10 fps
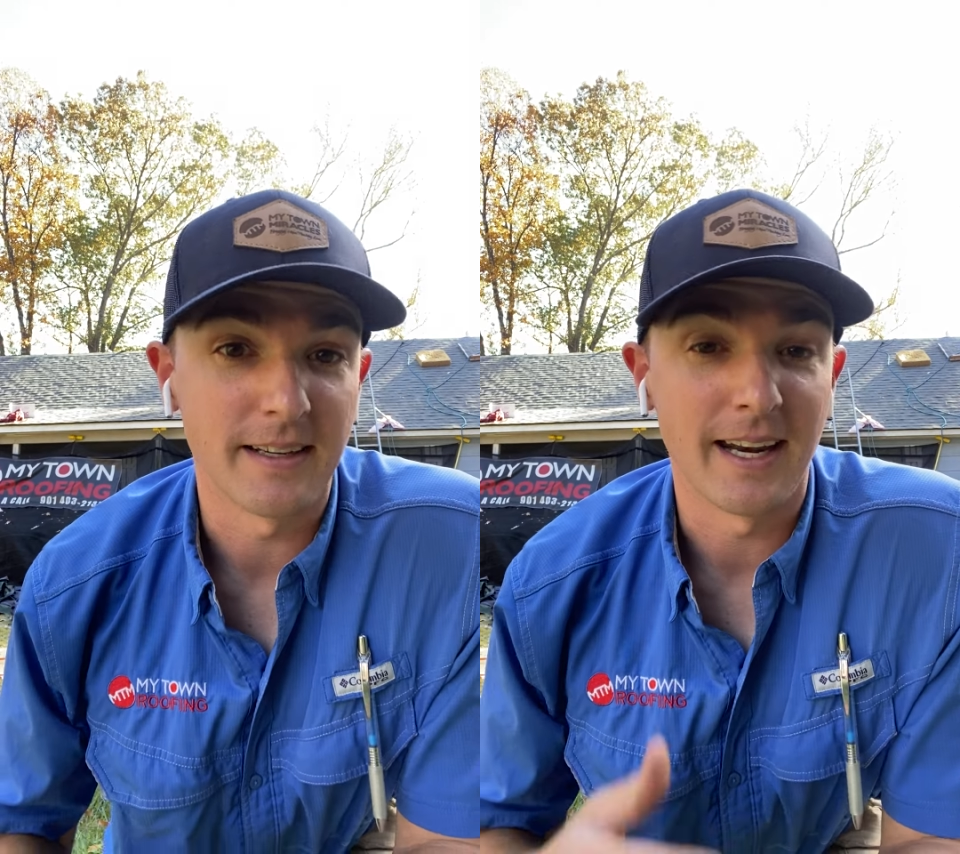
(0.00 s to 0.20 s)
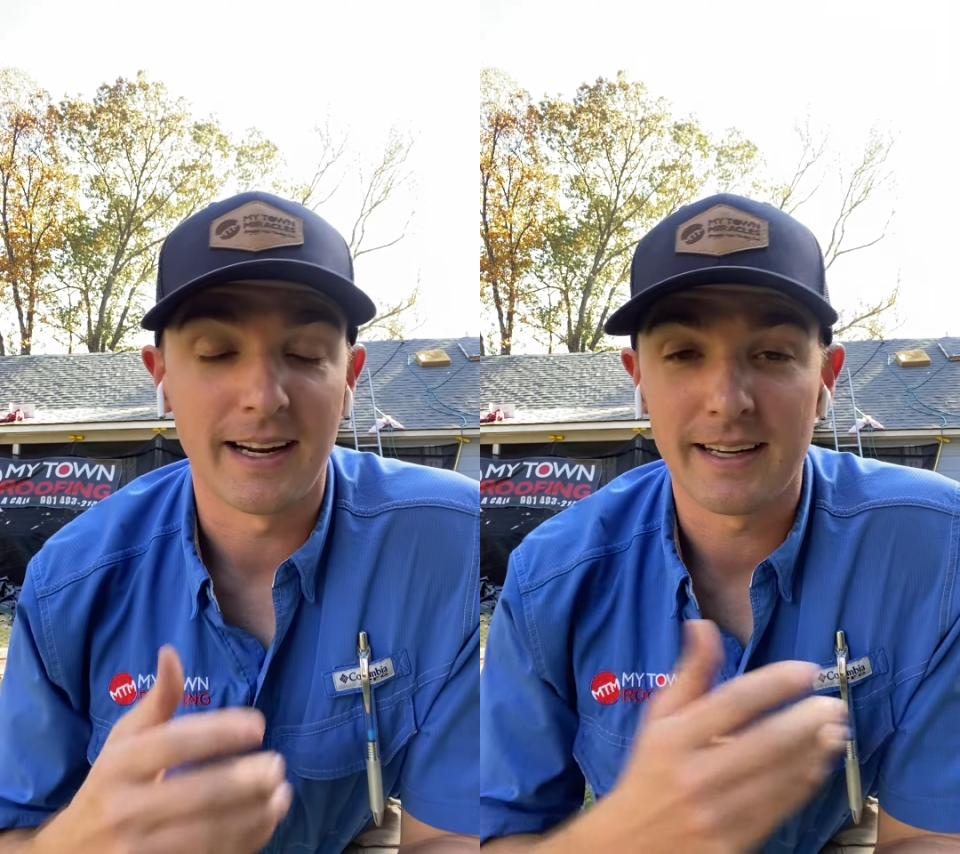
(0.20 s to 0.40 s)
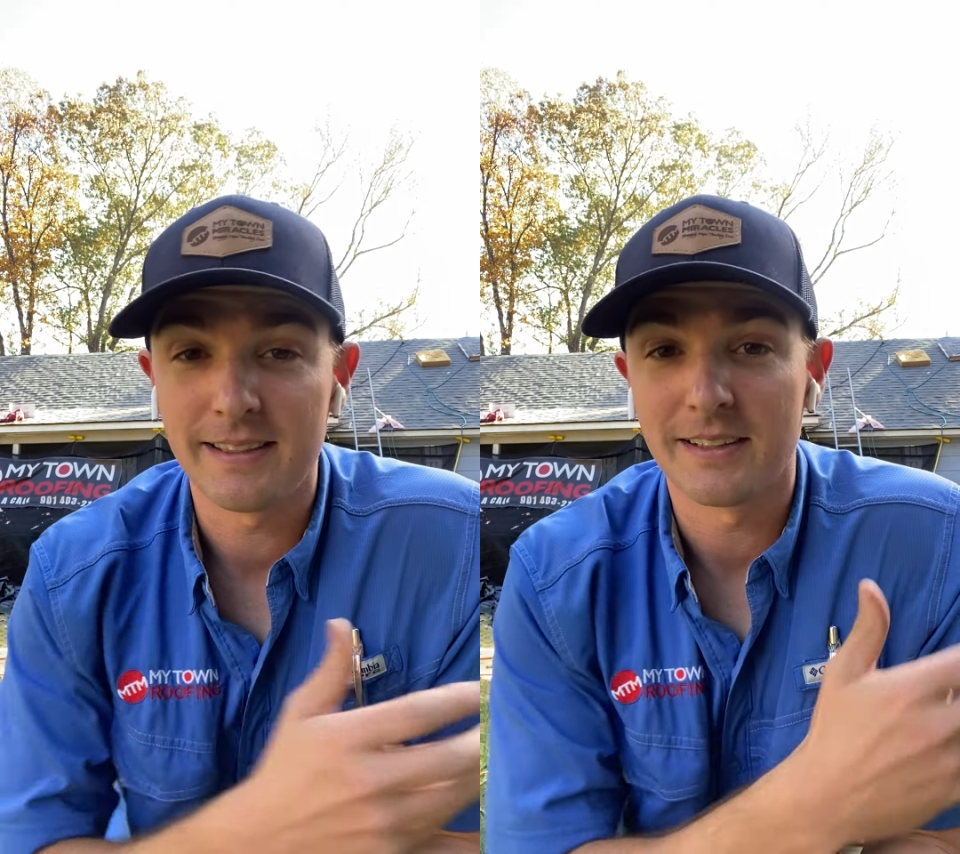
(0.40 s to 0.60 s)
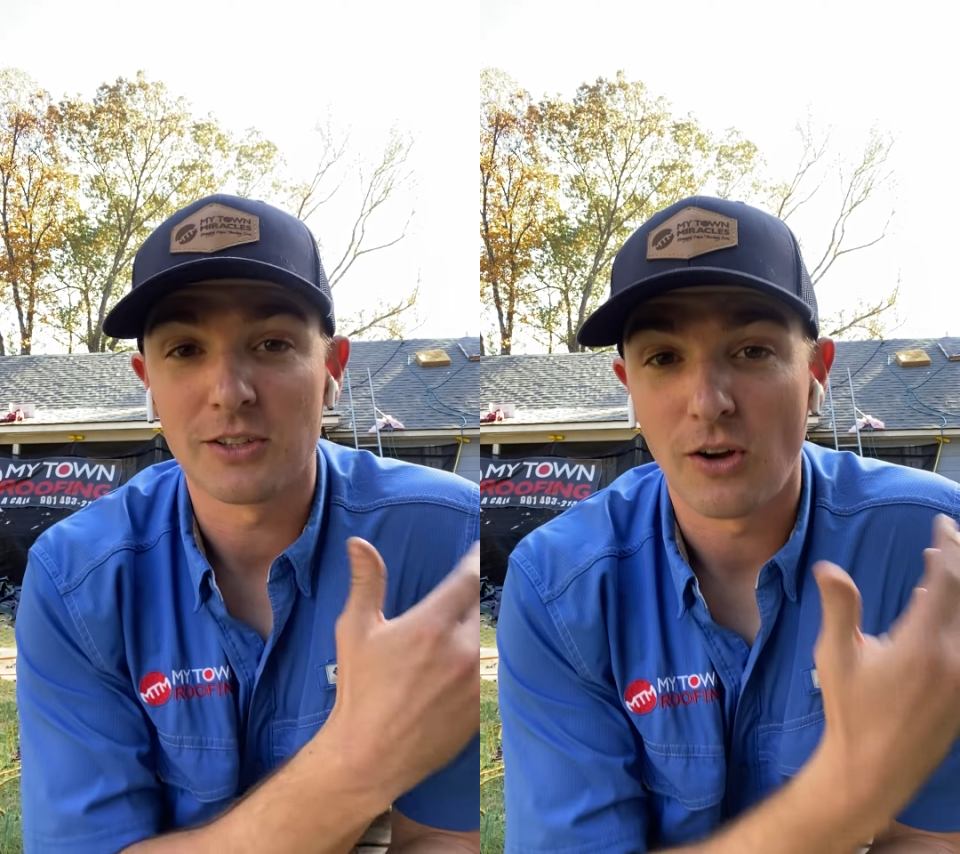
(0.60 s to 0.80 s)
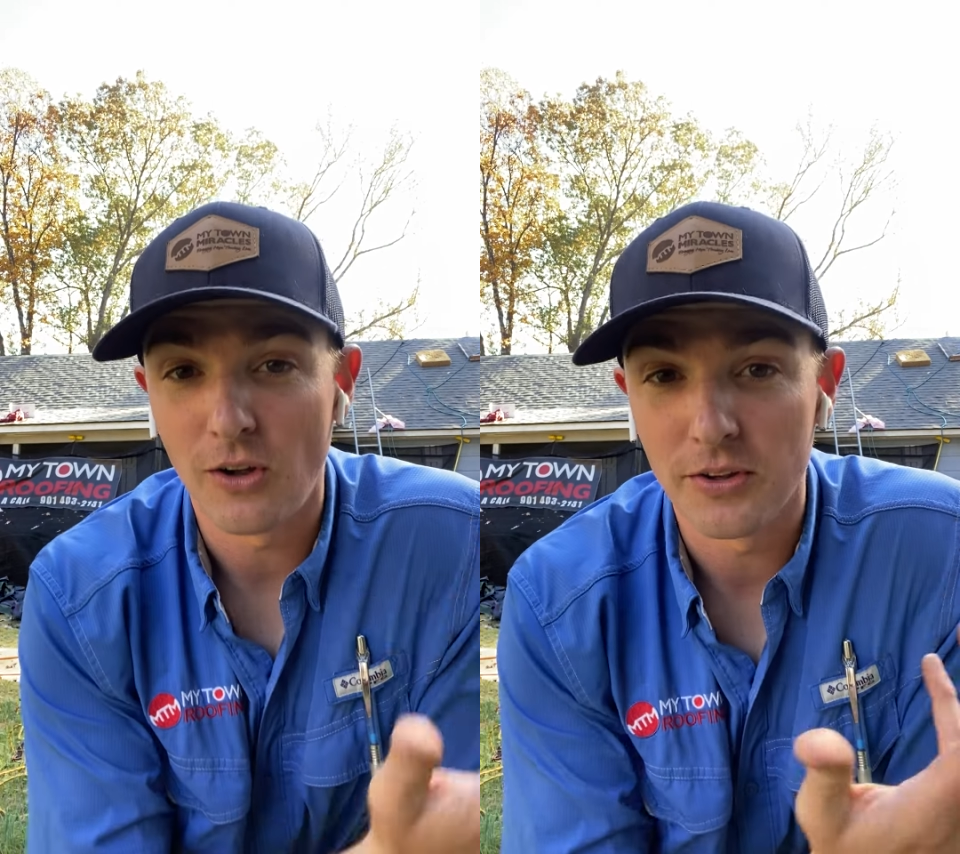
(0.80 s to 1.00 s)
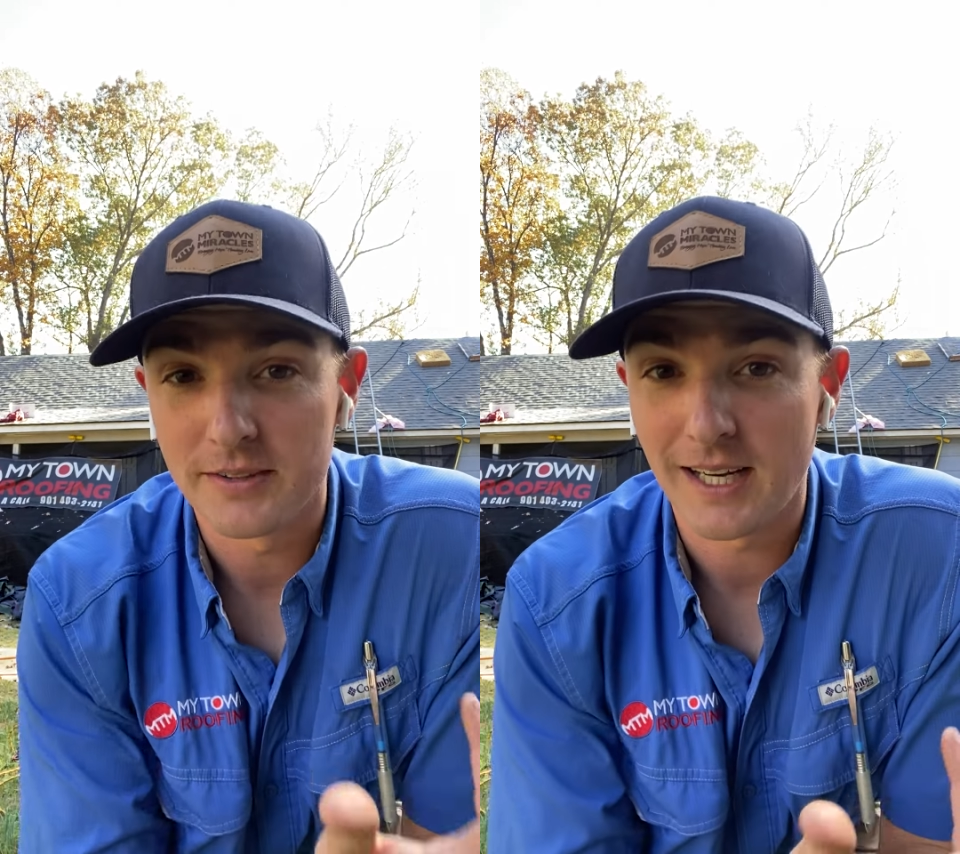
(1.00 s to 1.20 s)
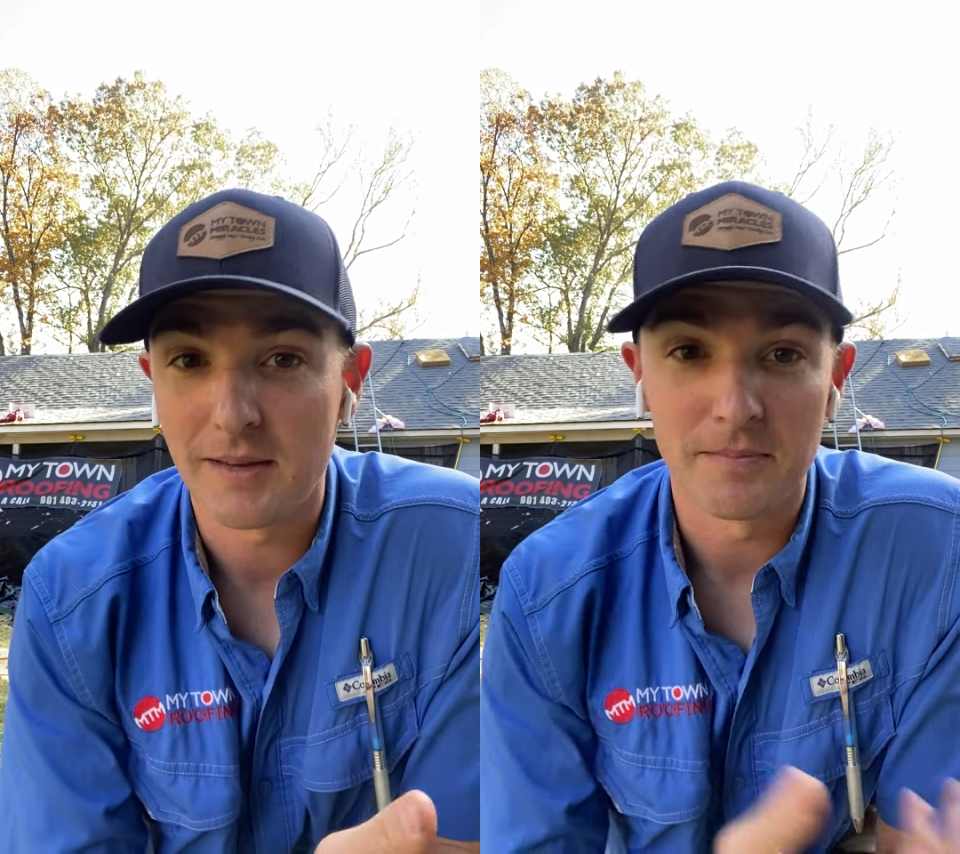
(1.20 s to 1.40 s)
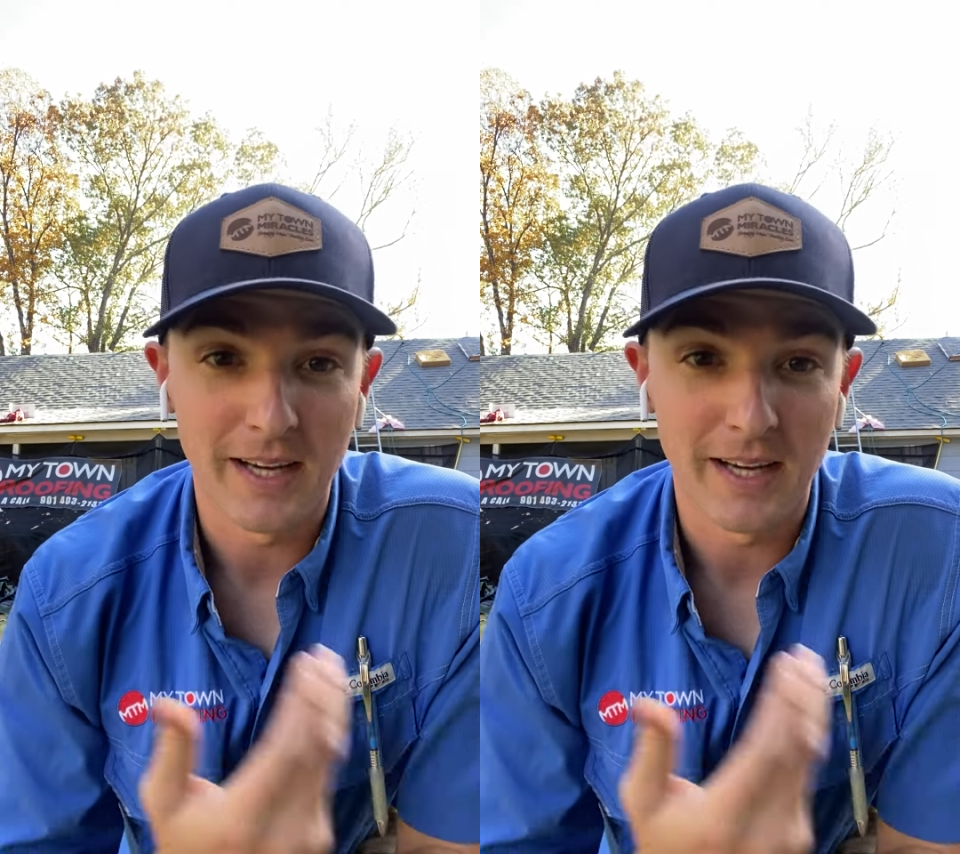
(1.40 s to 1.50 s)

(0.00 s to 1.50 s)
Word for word: and I get this all the time.